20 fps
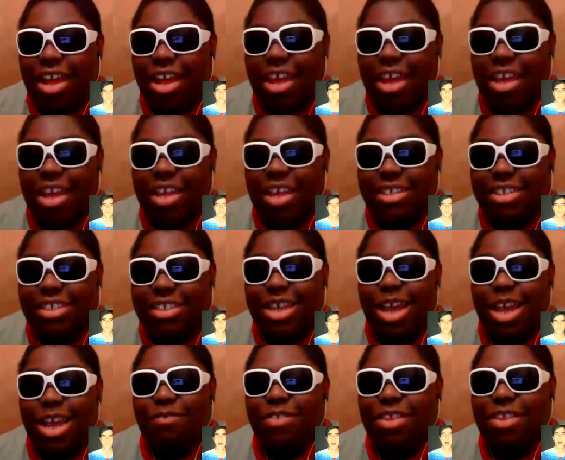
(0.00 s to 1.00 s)
it's
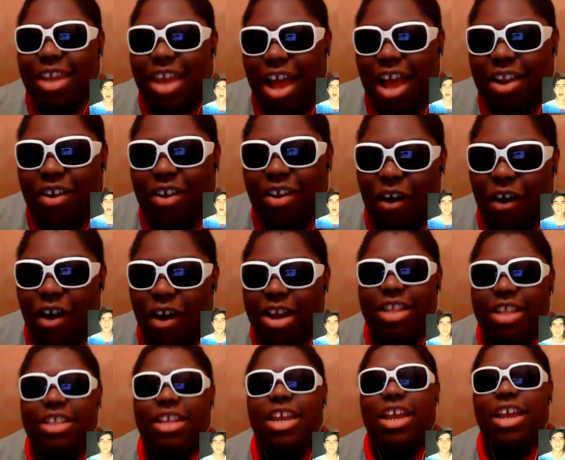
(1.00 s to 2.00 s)
definitely kind of
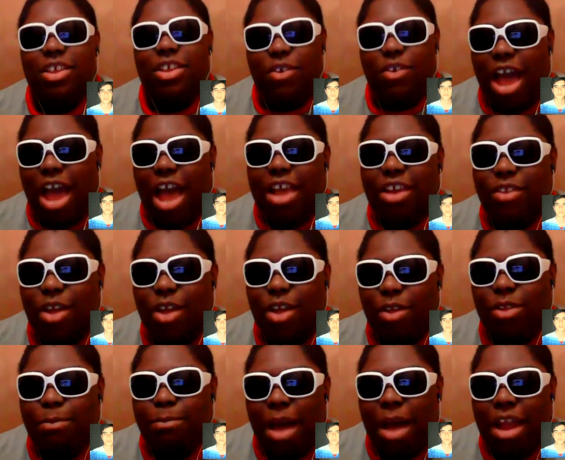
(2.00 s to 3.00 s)
hard. And then you got,
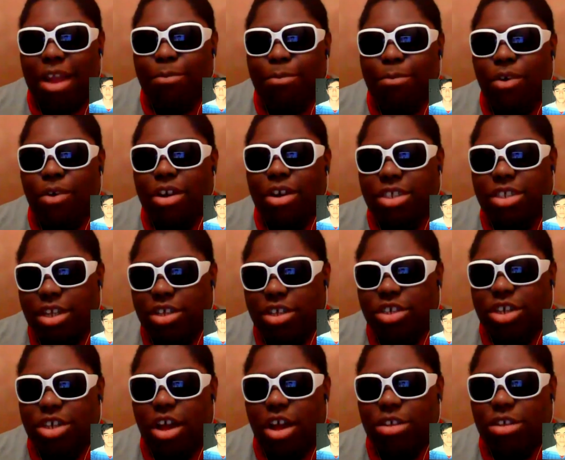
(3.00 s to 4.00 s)
Maya Moore,
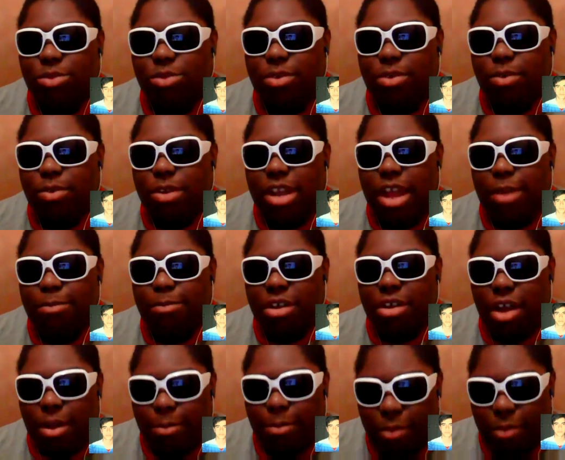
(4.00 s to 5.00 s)
Tina Charles, Renee
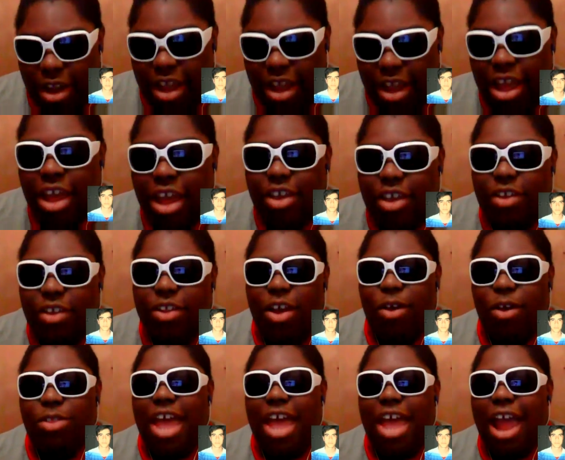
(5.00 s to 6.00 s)
Montgomery,
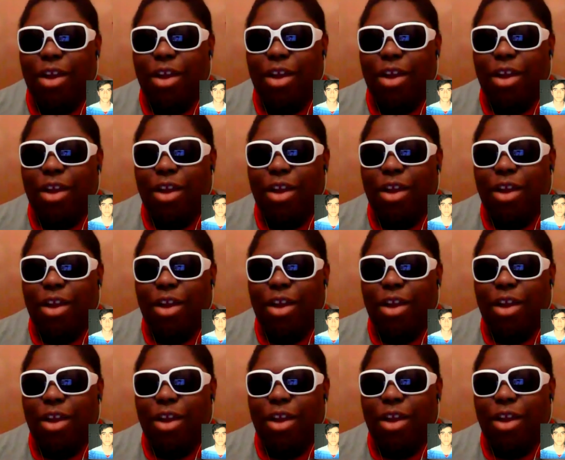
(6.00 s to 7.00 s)
that group.
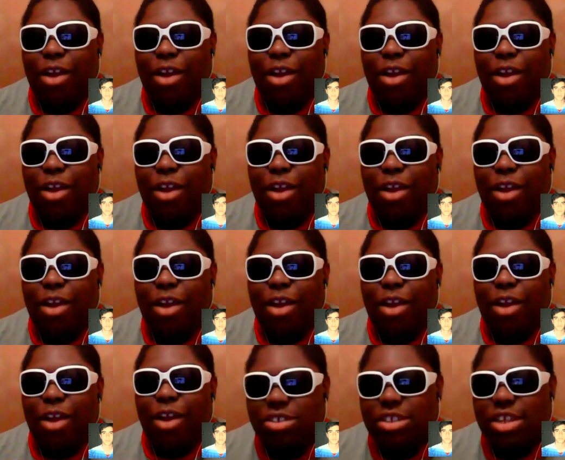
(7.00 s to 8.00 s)
So it's
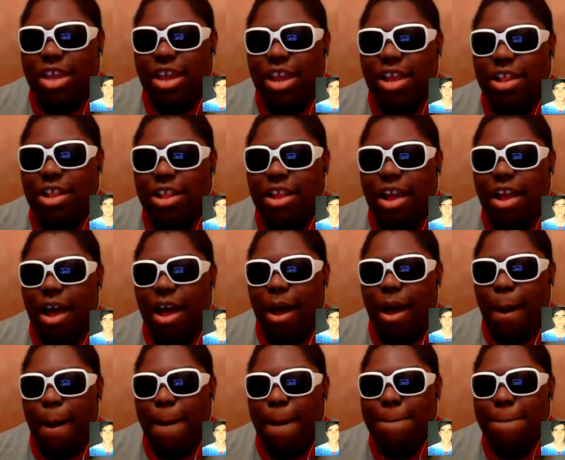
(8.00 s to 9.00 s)
definitely interesting.
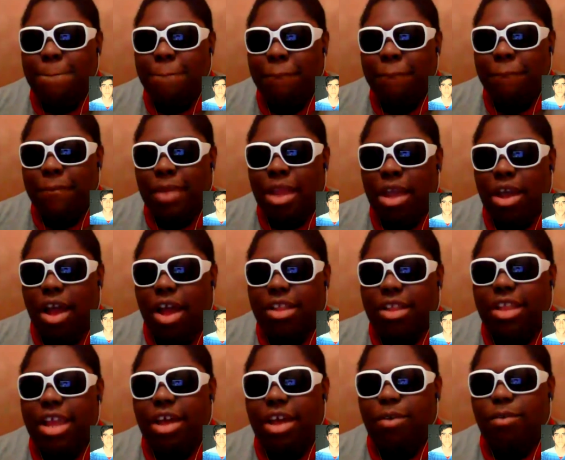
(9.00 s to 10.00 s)

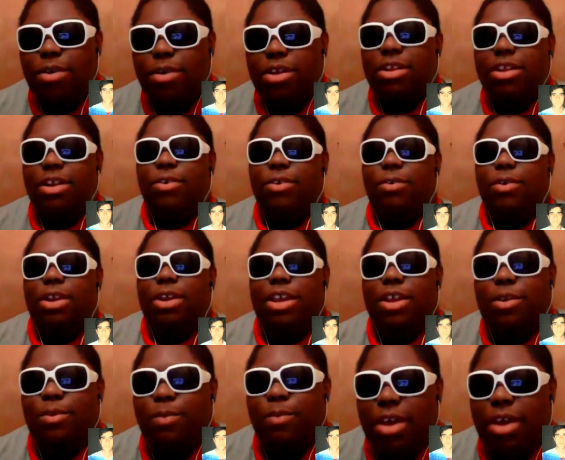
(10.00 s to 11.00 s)
I think I would
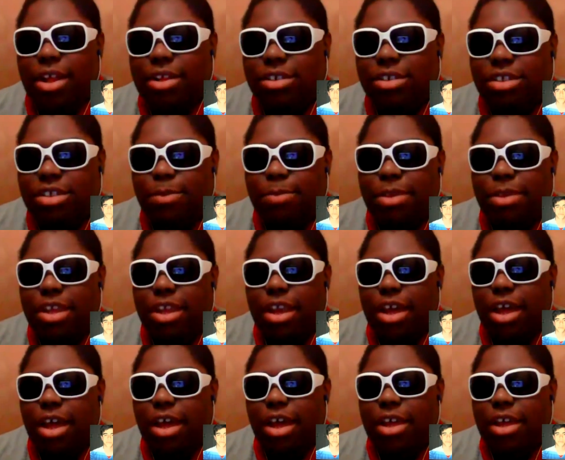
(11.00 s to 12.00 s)
agree with some of
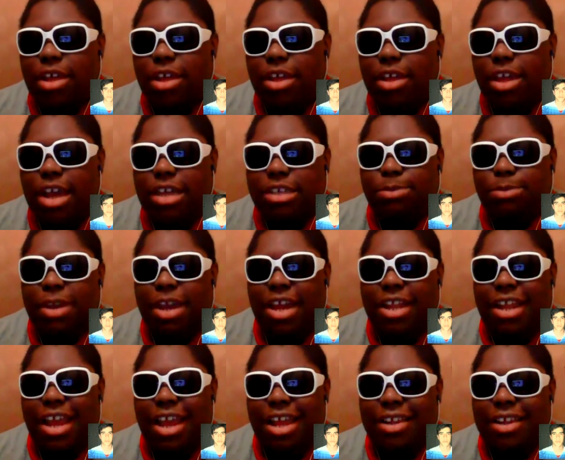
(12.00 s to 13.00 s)
the
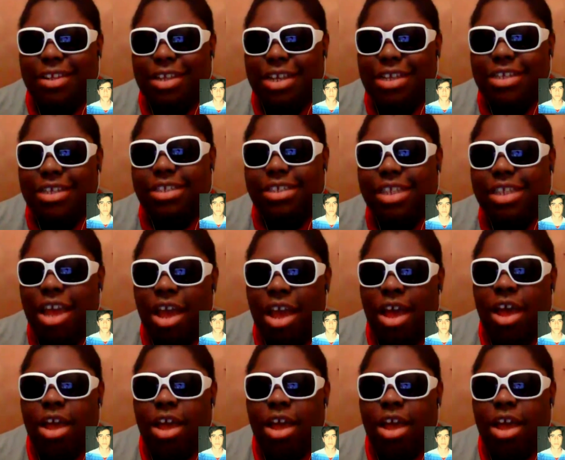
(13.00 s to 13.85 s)
ESPN analysts,